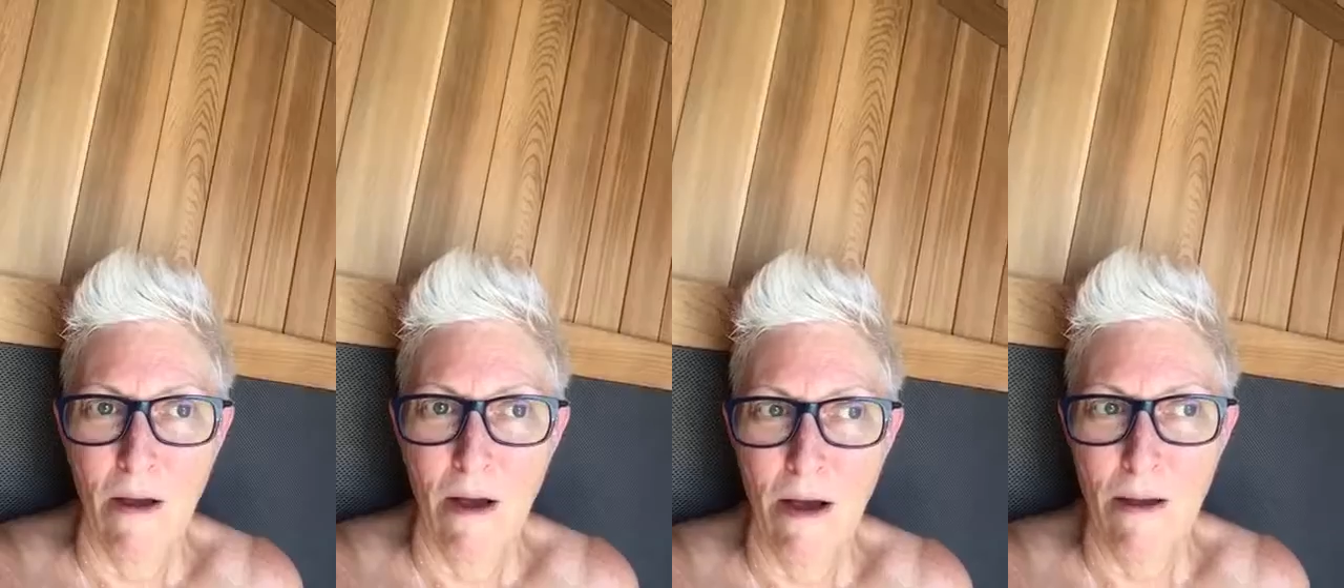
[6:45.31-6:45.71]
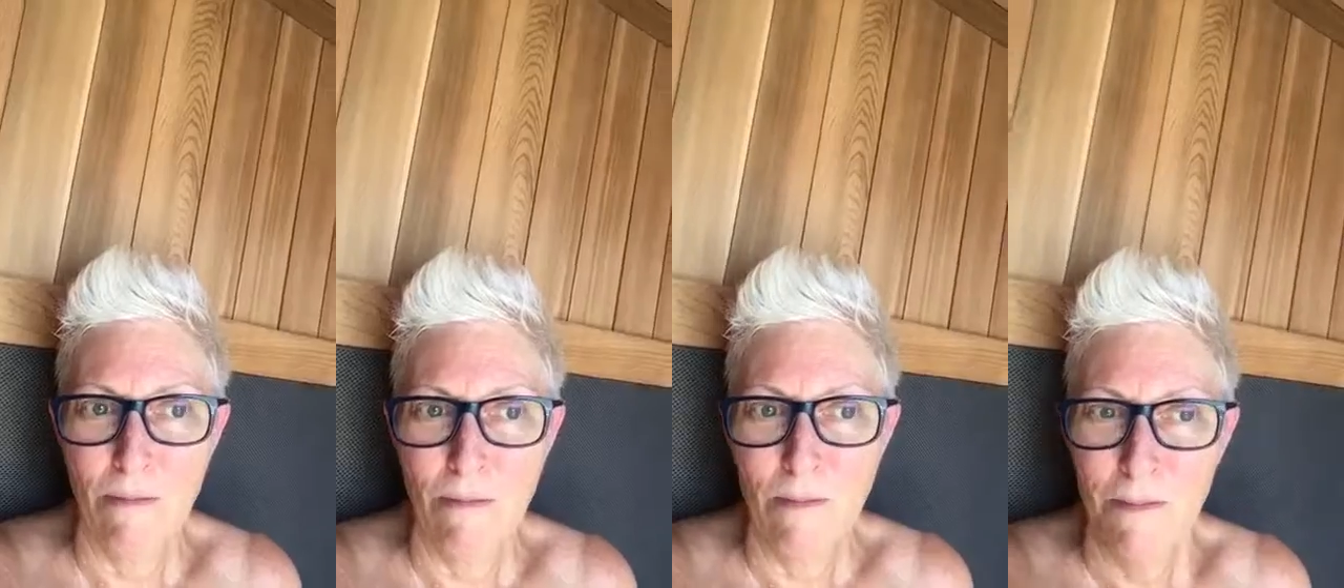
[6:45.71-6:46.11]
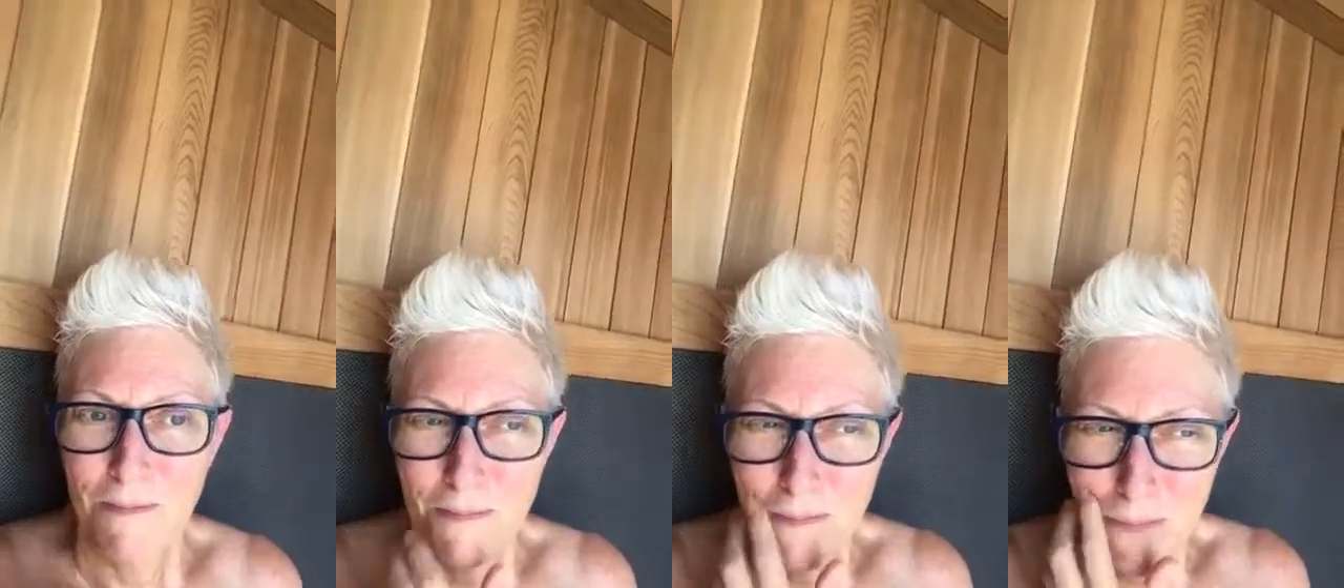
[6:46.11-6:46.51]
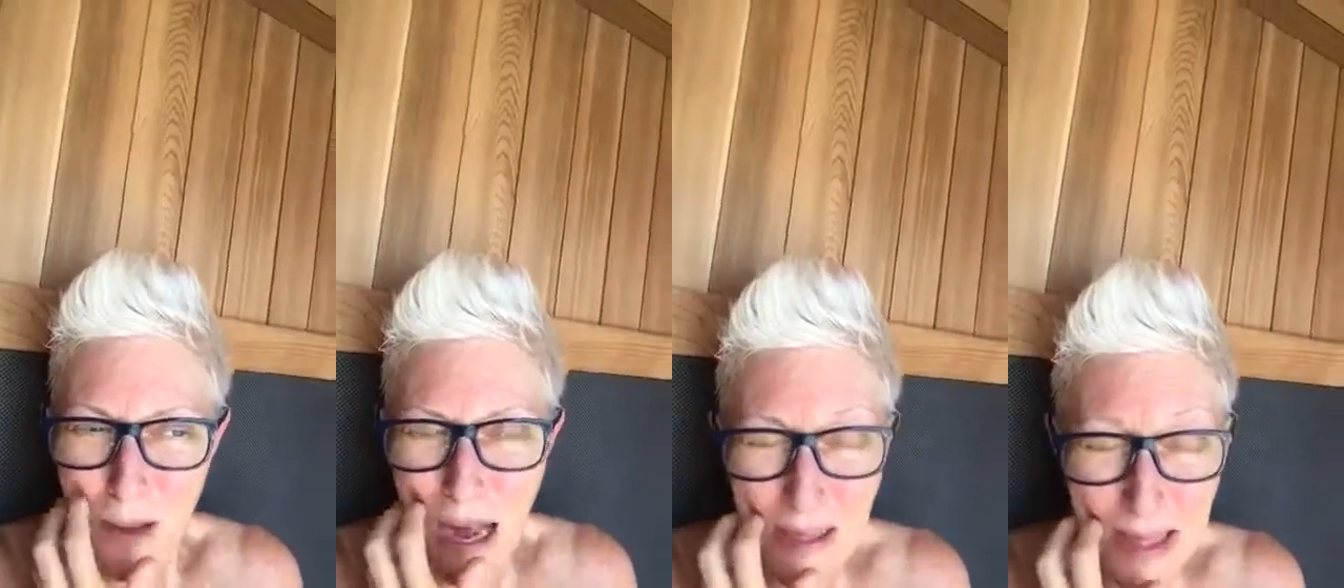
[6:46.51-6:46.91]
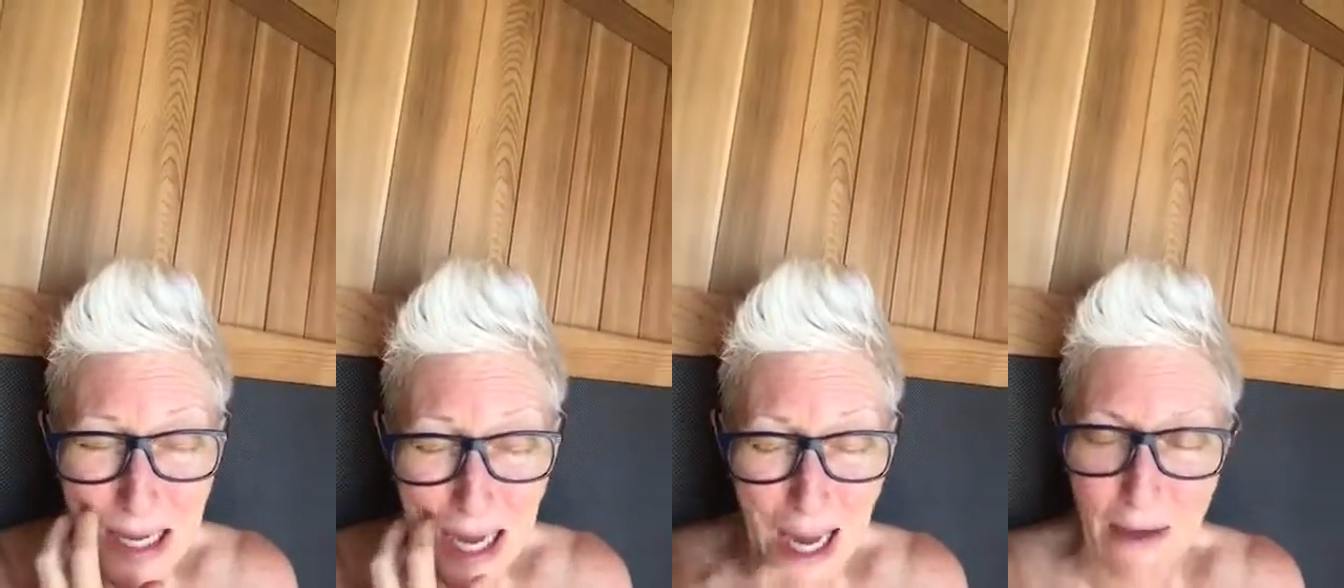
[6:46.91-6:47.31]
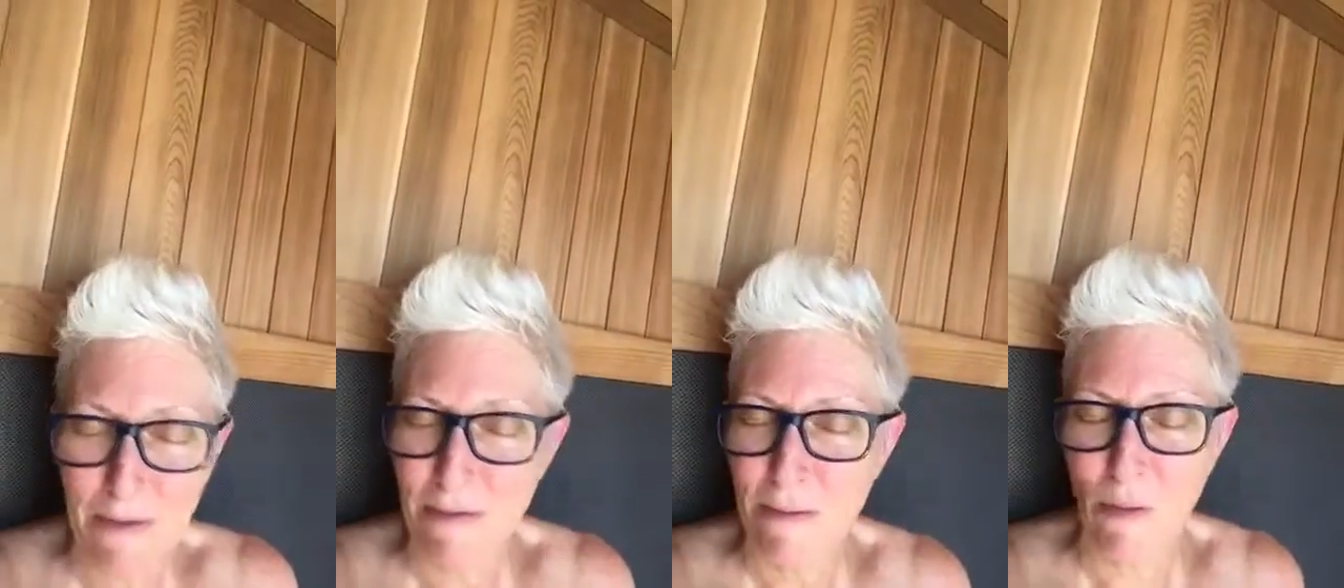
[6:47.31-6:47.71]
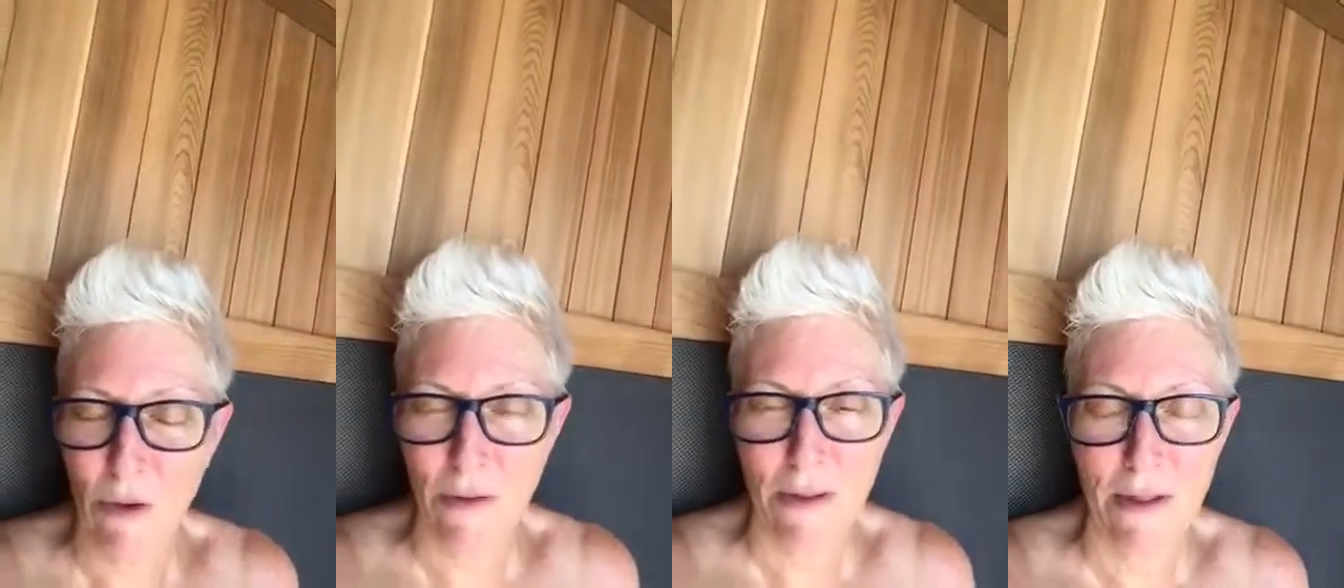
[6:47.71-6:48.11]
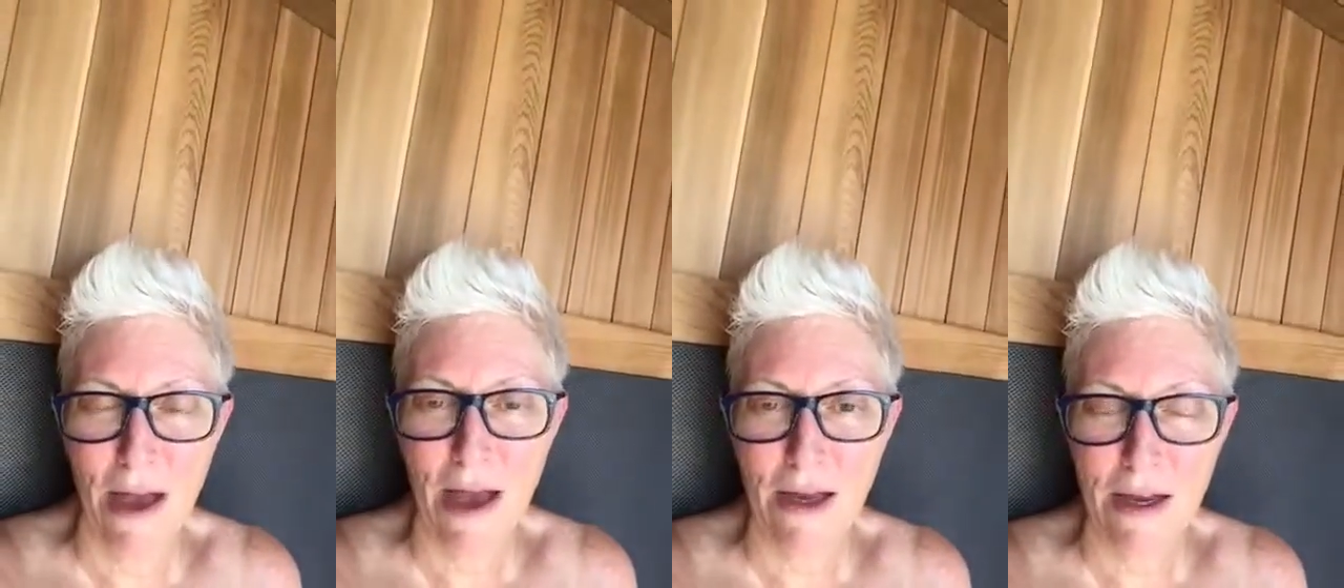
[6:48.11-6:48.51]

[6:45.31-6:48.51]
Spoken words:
I think I have even more than that.